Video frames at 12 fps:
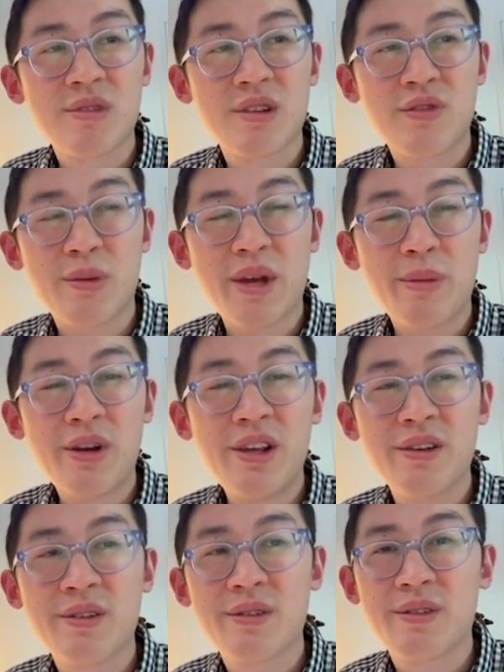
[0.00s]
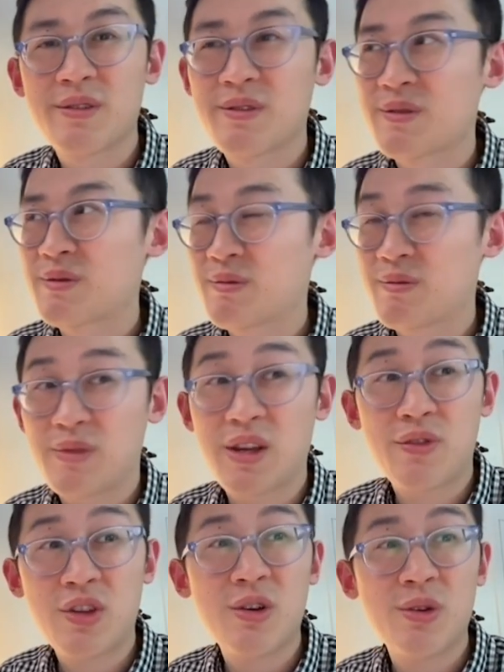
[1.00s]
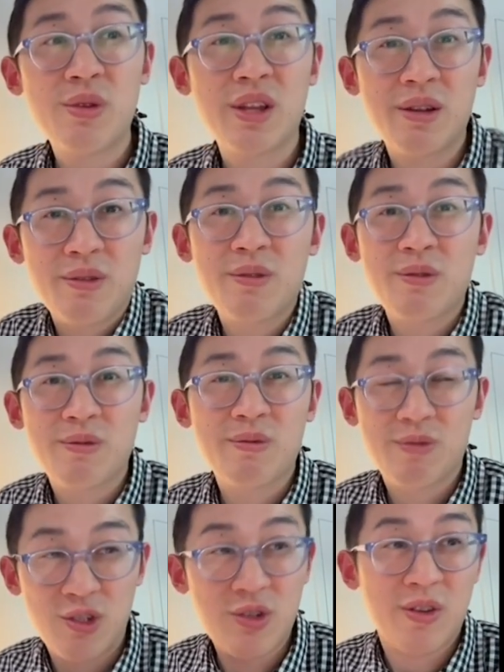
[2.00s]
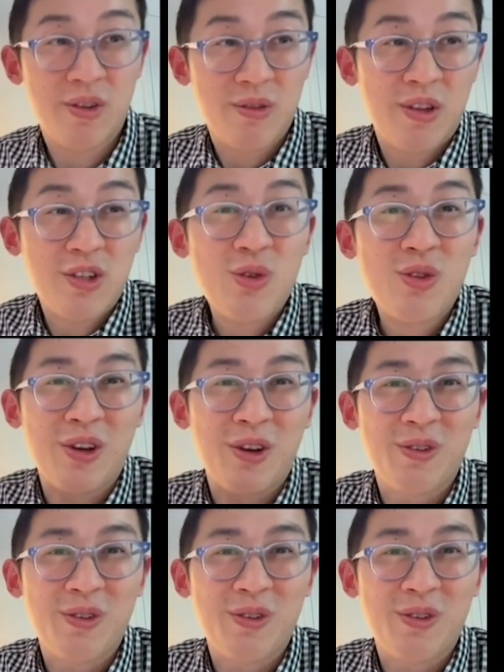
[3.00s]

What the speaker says: from memory? If so, then do so,